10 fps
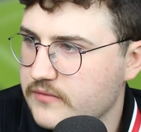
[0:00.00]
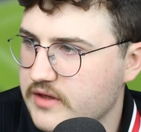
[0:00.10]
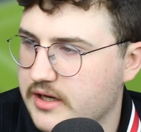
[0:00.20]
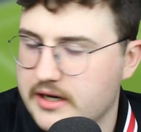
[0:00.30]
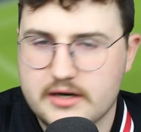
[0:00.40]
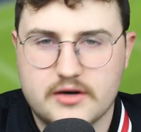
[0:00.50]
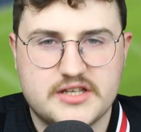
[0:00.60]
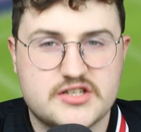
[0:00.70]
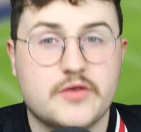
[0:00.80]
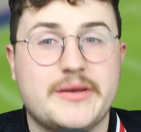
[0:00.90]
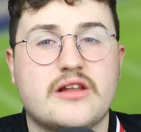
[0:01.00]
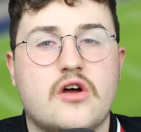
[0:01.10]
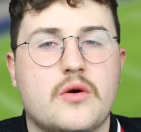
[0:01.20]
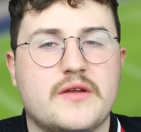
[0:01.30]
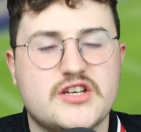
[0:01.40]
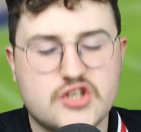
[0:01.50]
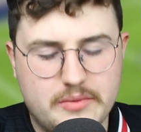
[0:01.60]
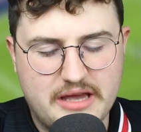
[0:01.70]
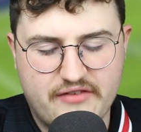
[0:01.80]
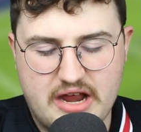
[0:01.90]
Oh, this could be a long one. This could
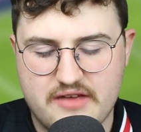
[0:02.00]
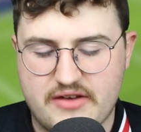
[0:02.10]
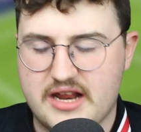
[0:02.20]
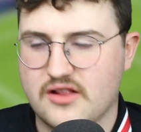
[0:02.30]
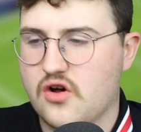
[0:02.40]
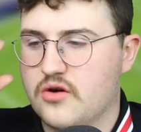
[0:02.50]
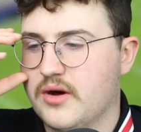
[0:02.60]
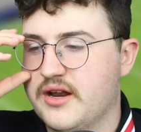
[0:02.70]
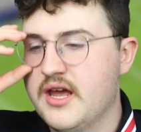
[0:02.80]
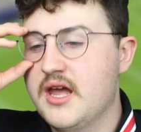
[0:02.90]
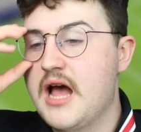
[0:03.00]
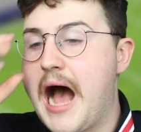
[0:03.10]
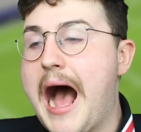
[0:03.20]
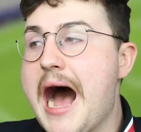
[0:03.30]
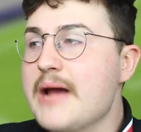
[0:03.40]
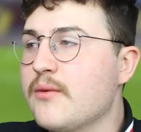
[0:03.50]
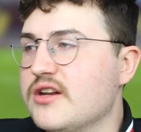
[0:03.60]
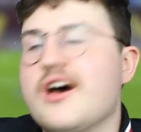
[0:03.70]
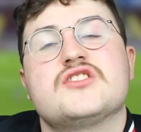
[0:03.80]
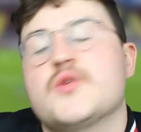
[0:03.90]
be a very, very long one. I
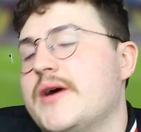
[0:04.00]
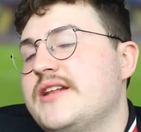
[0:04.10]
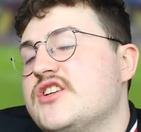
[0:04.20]
want to win the